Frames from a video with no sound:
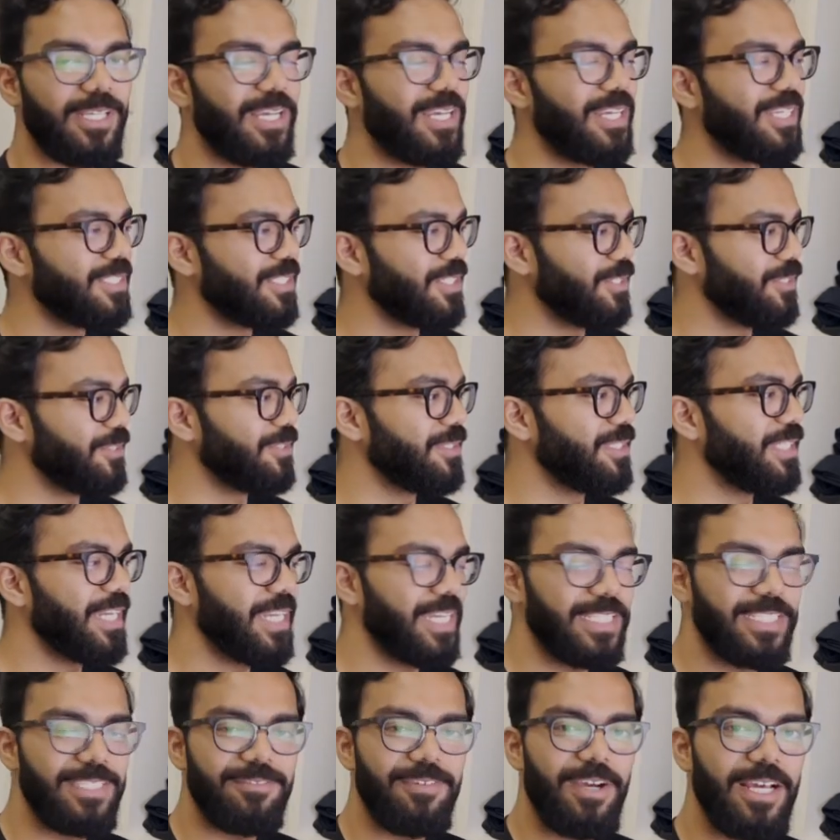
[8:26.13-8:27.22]
So they can
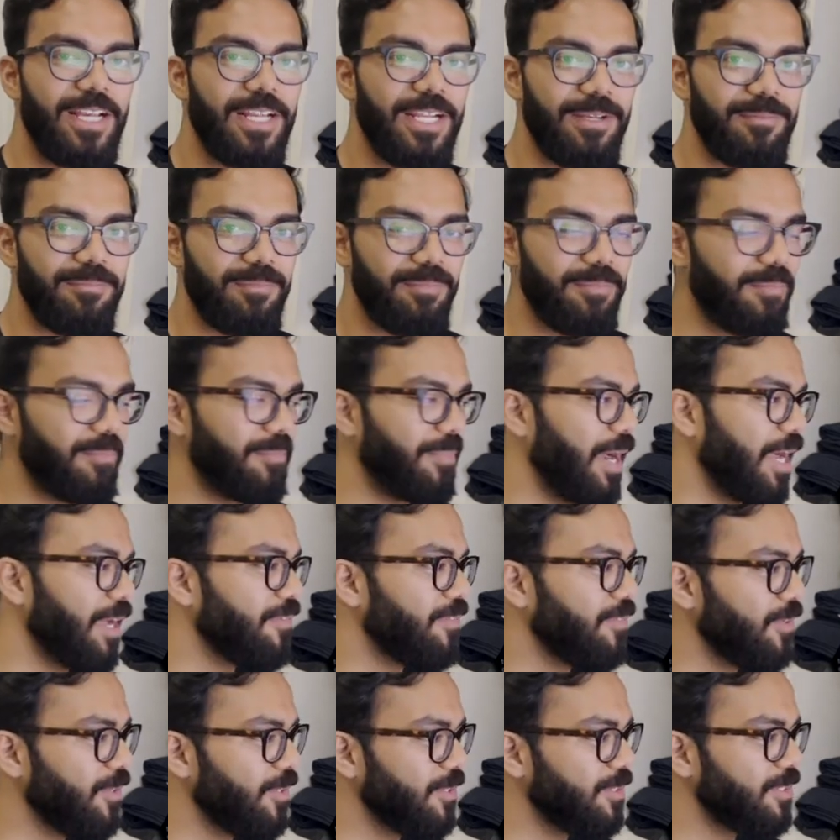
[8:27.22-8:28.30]
divide it by
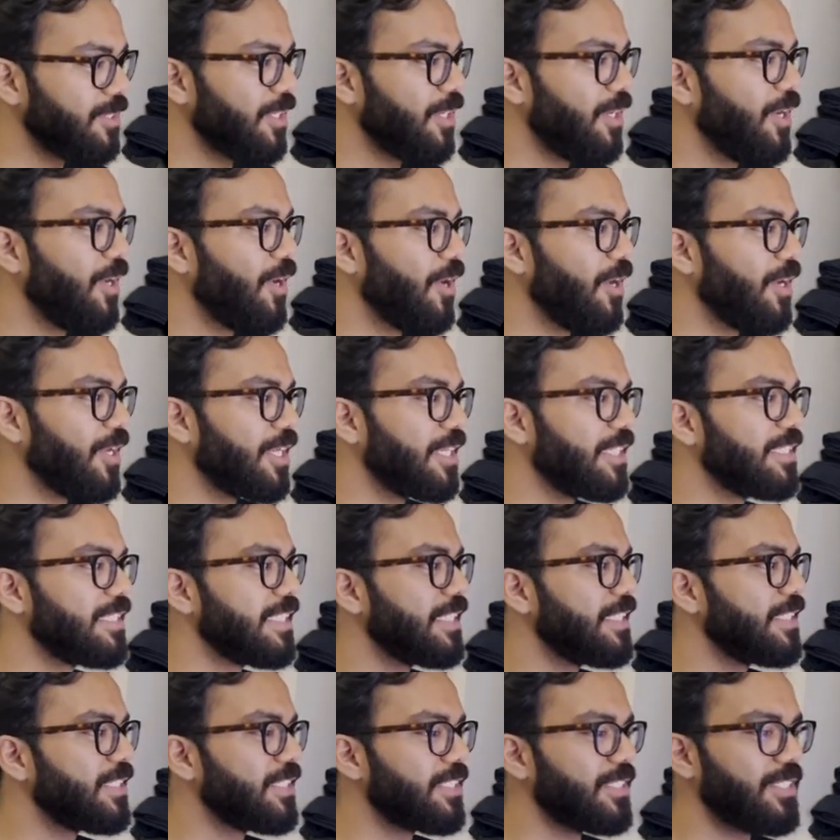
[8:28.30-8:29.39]
flows, or you can see
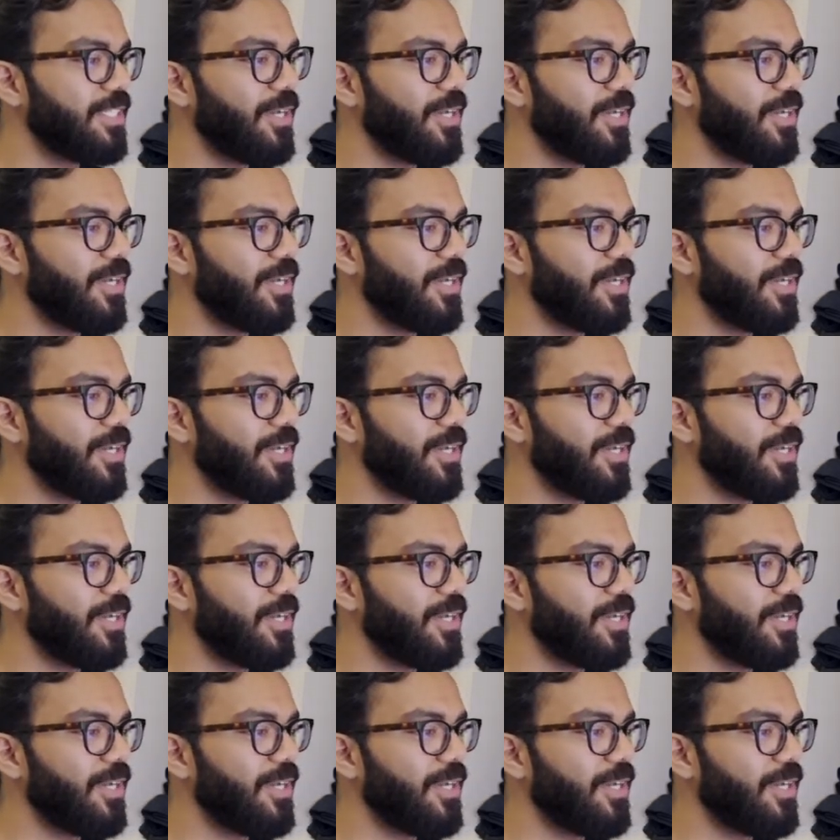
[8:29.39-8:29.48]
just